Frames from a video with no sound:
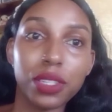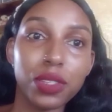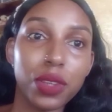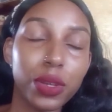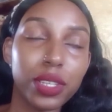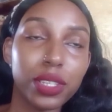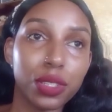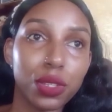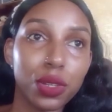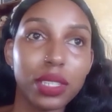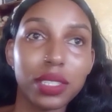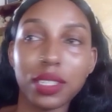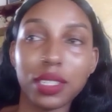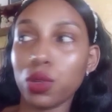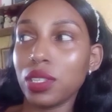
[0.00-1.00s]
So I was
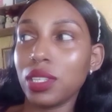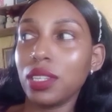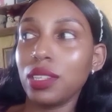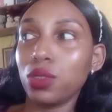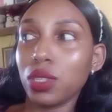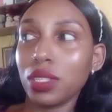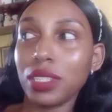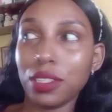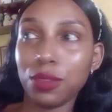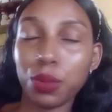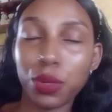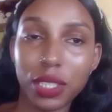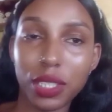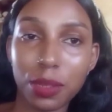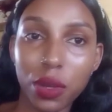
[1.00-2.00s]
told it wasn't
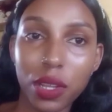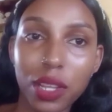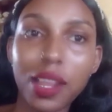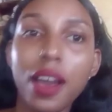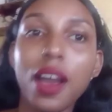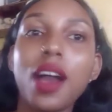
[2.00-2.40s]
possible.